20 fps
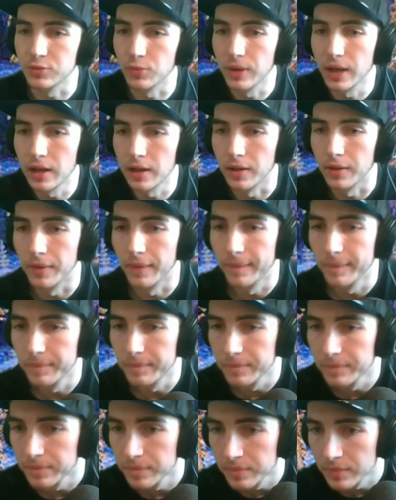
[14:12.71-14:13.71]
well.
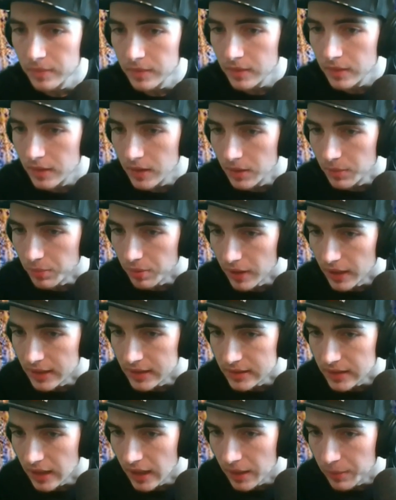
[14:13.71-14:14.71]

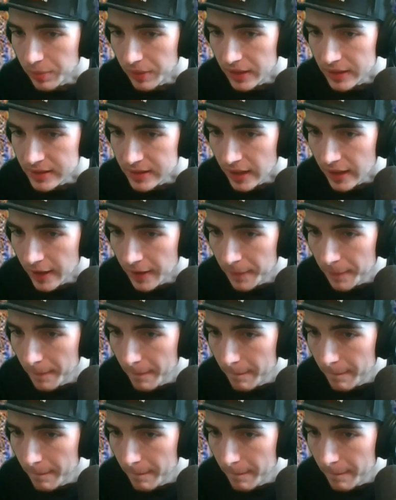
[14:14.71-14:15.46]
Praise God, praise God.